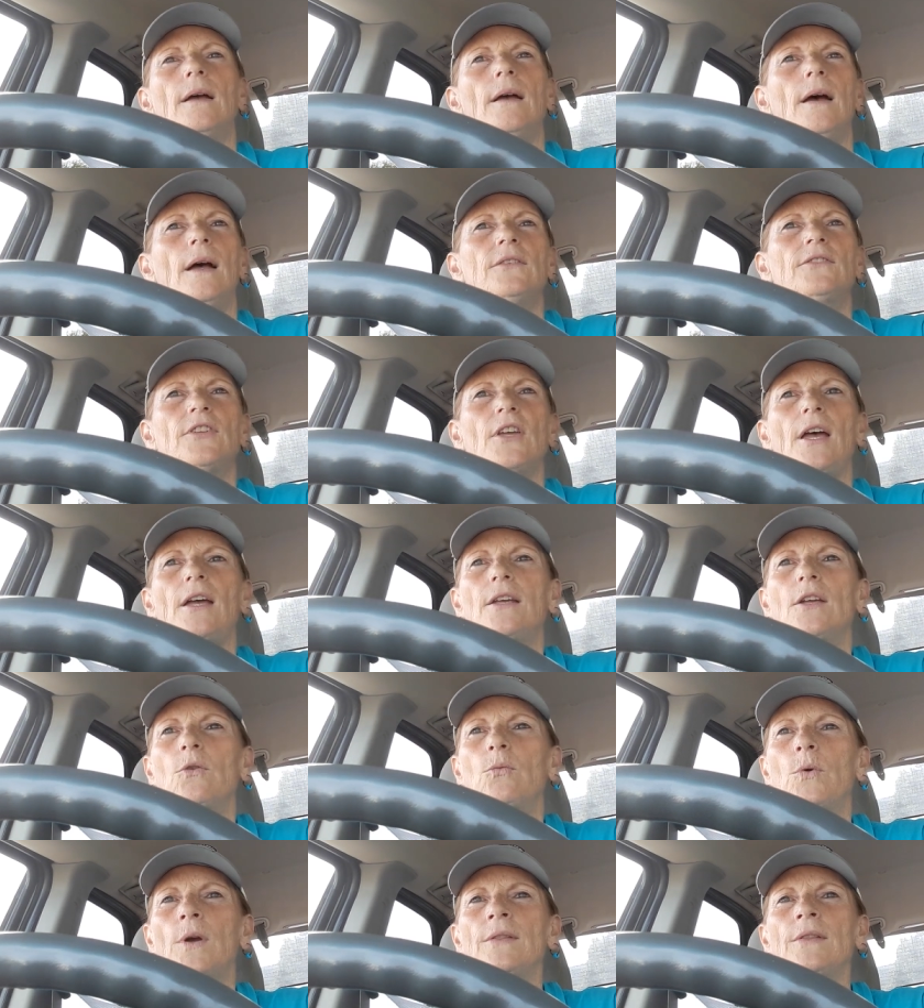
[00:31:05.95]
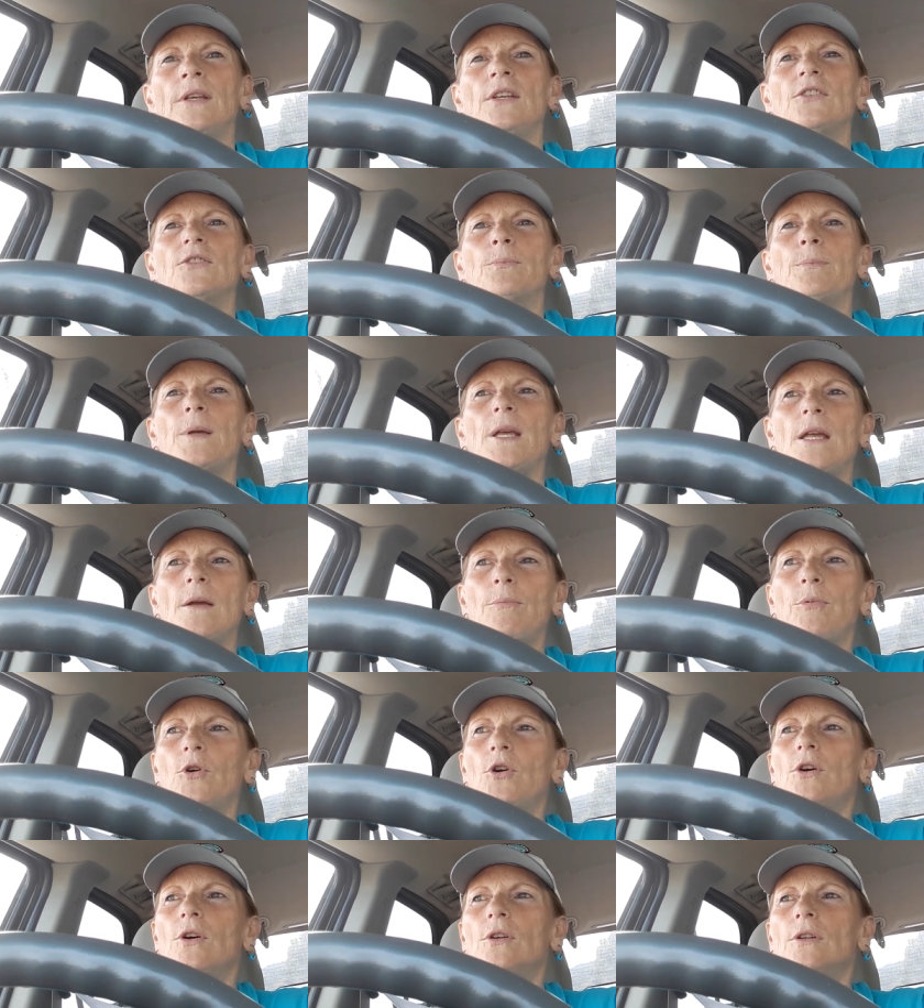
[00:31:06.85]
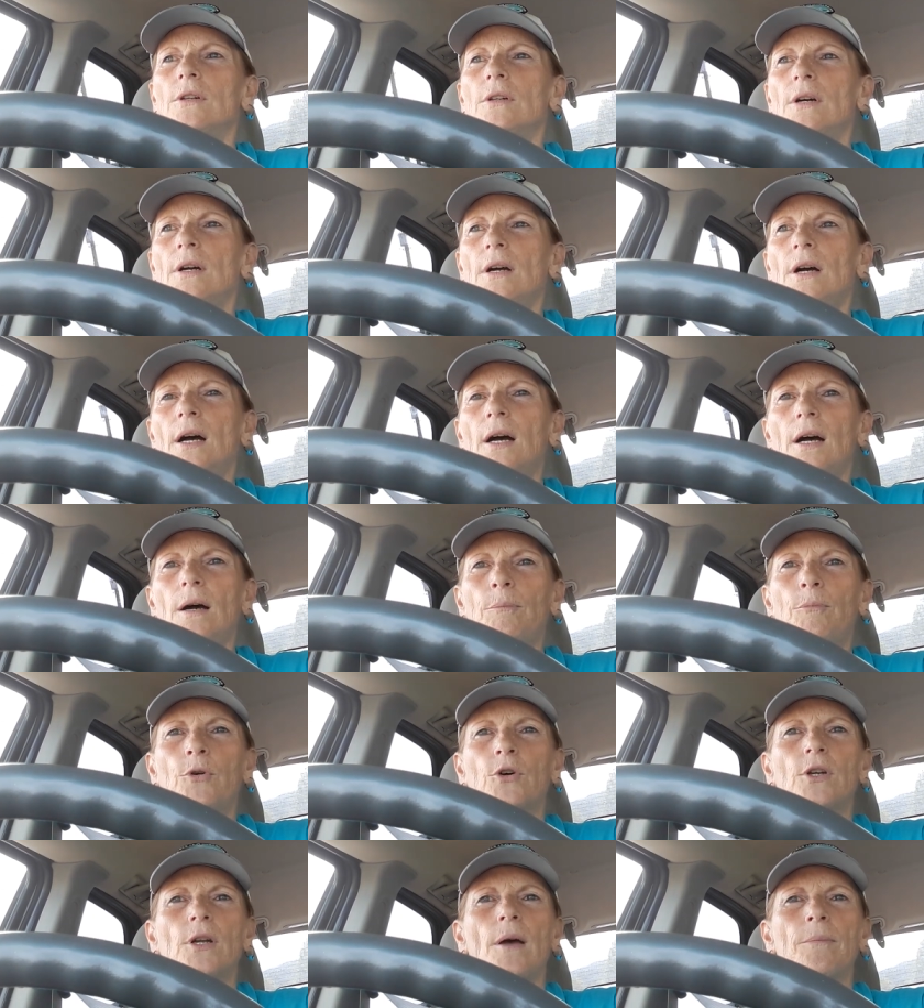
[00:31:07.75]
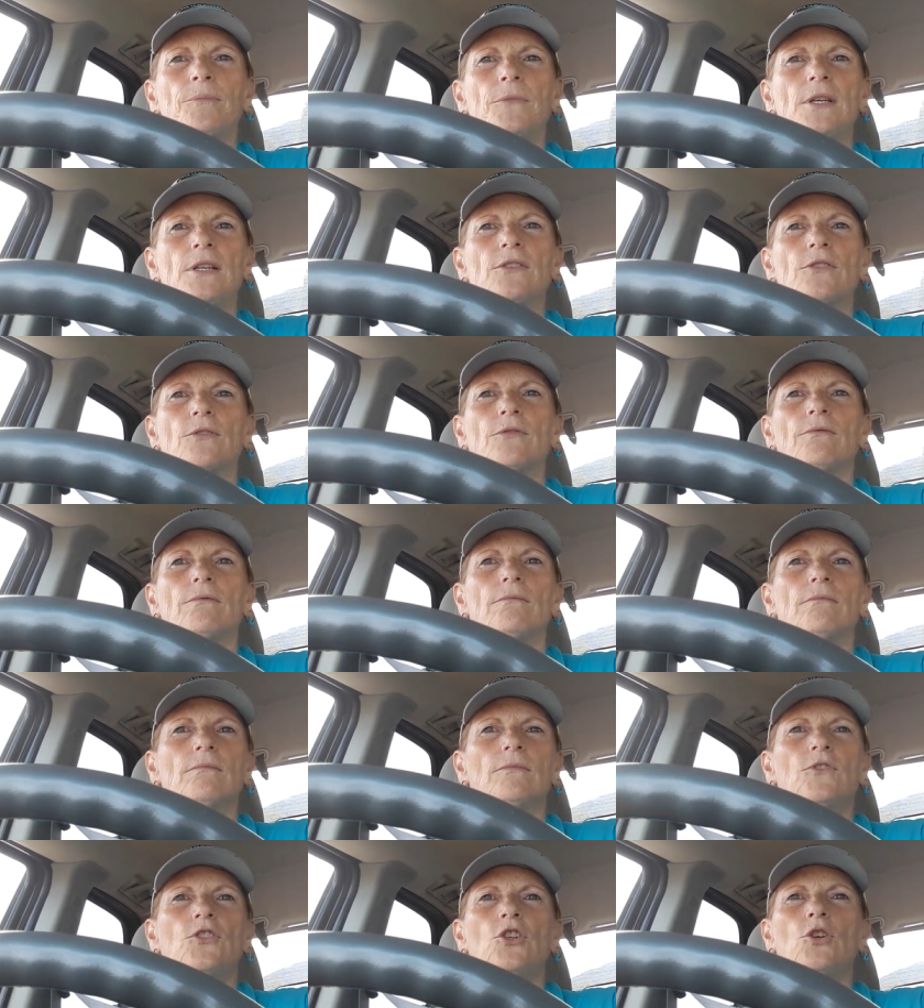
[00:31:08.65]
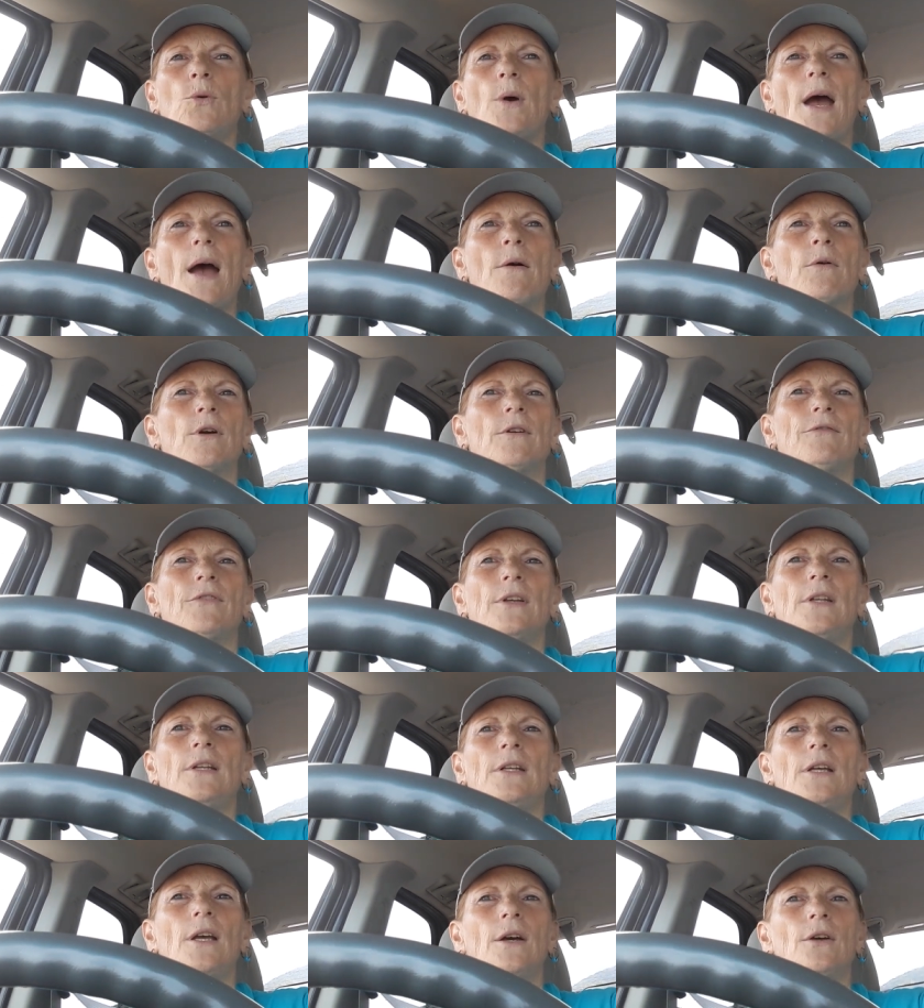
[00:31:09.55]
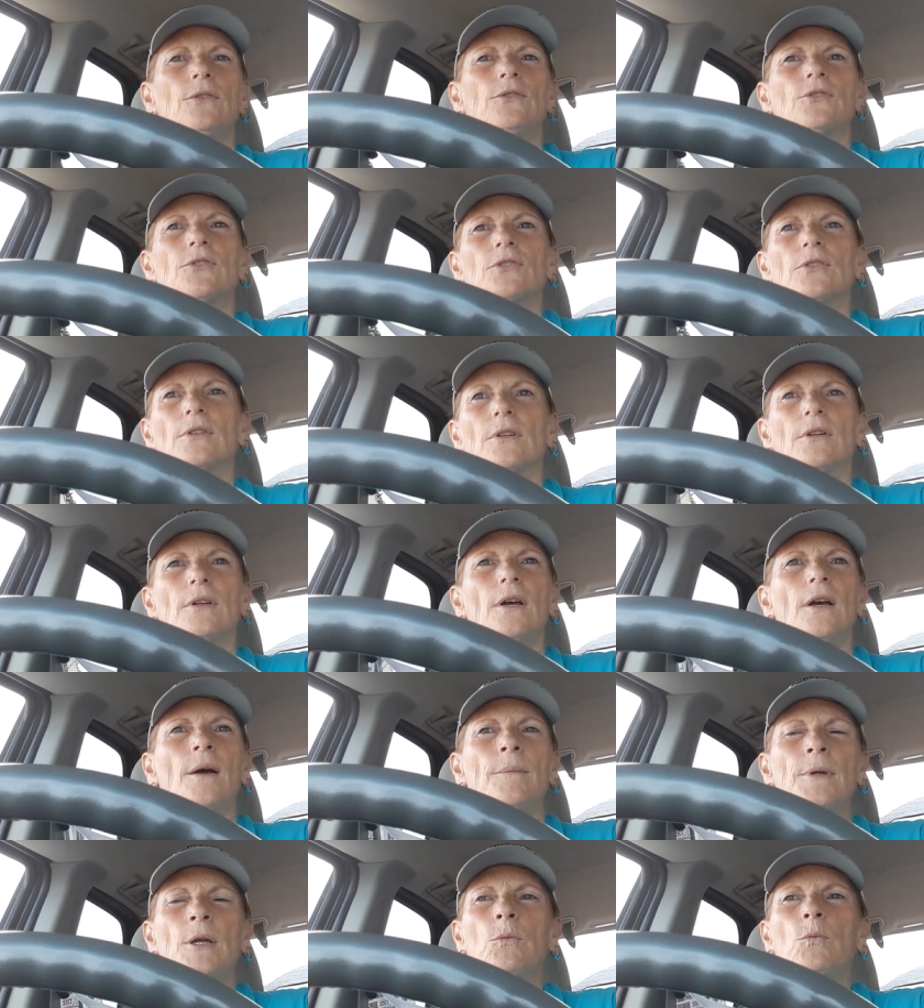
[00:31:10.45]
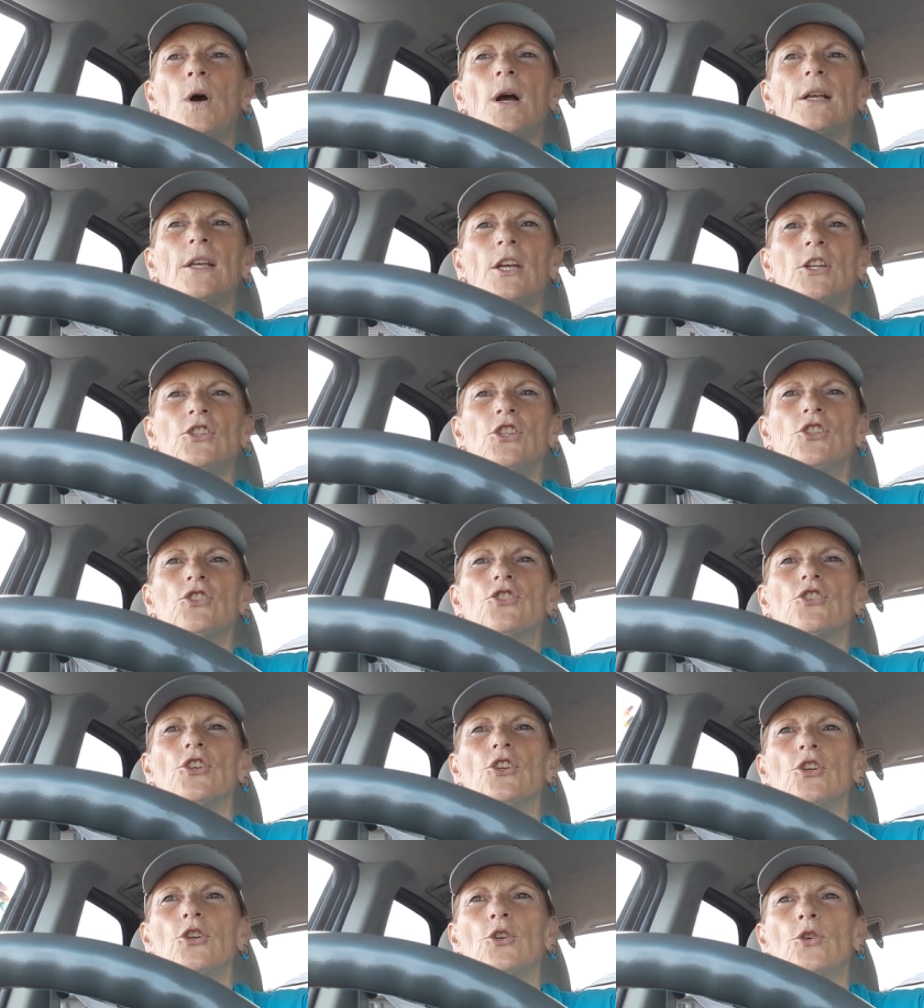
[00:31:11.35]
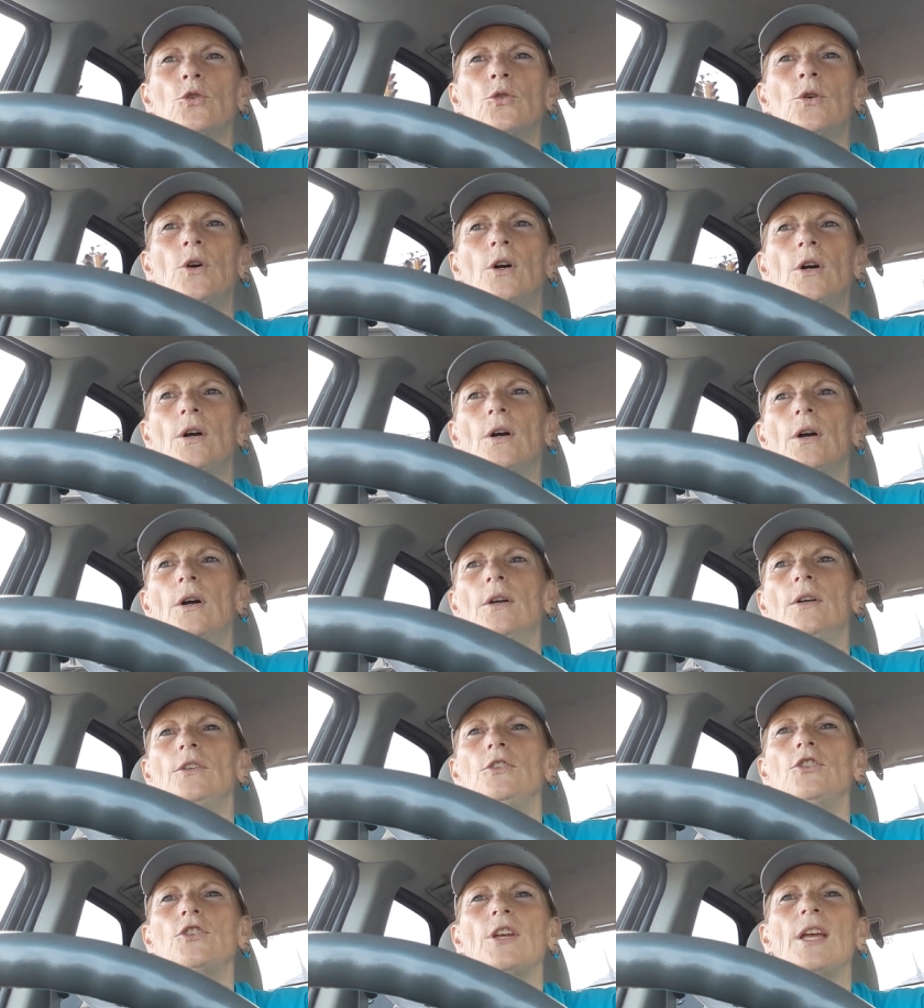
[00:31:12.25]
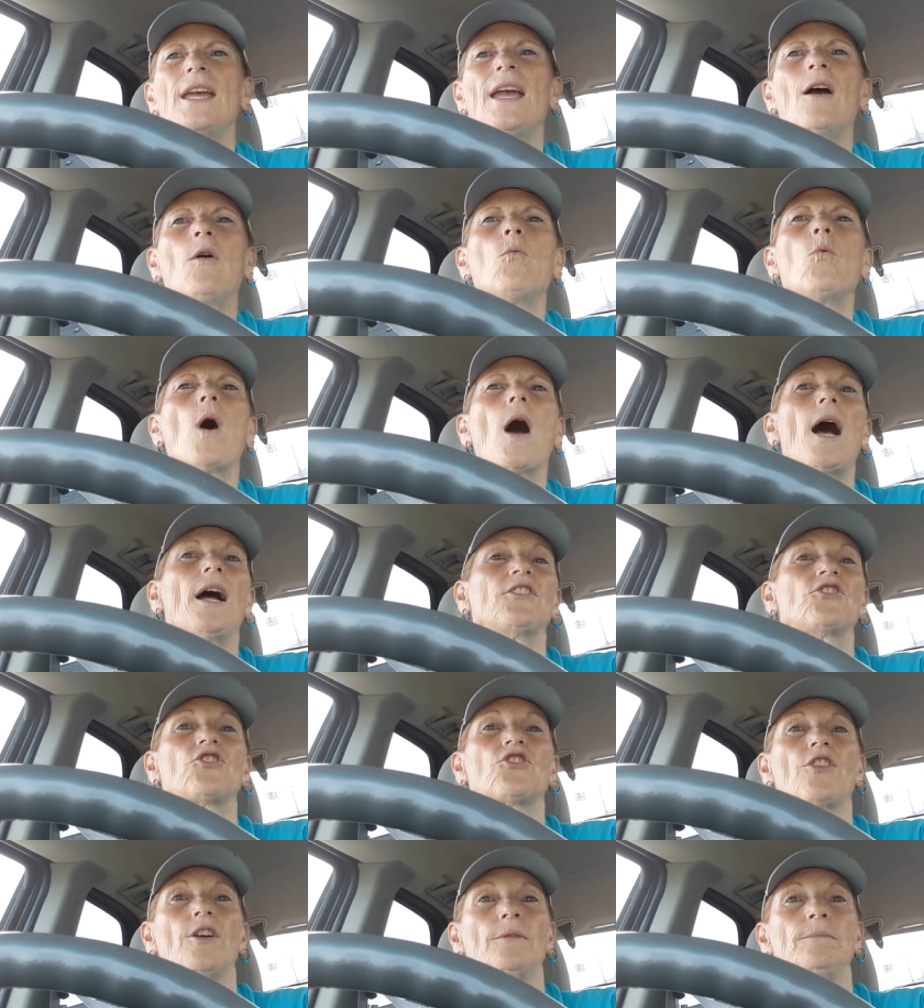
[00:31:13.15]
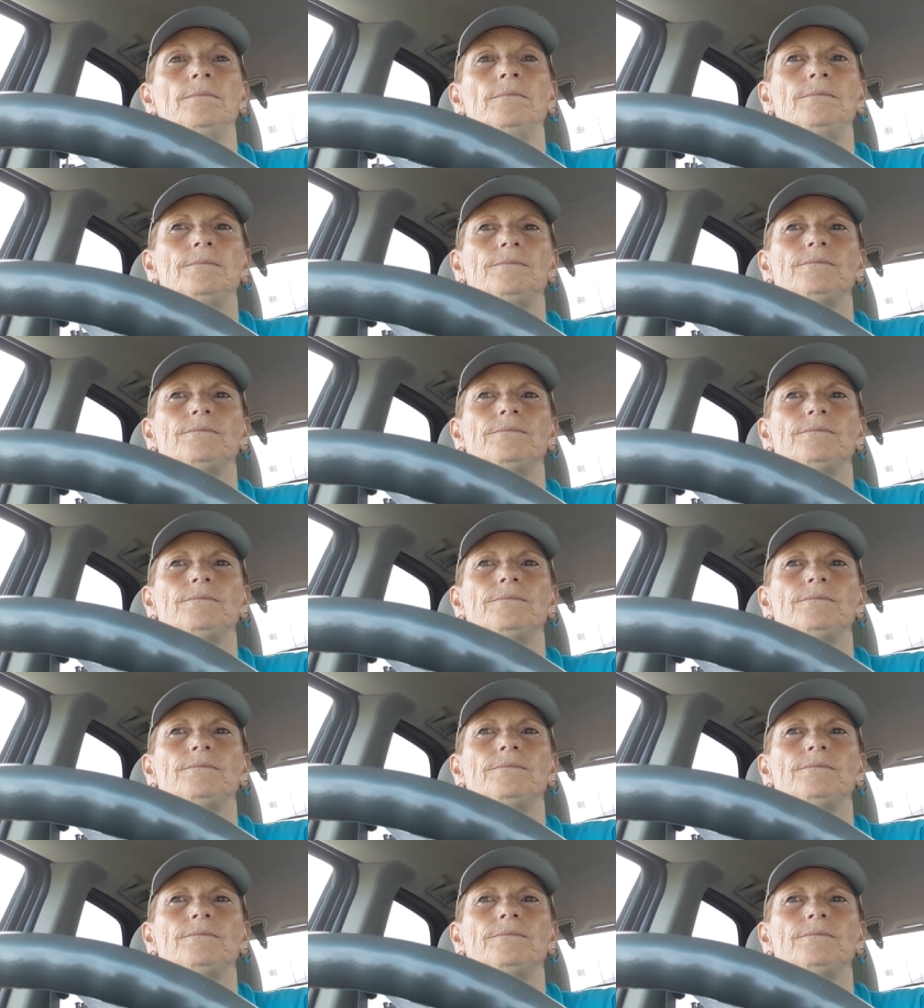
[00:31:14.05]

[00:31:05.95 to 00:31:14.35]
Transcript: I'll tell you, when these people uh, put up these two hour videos, I mean, what can you do? You can't watch them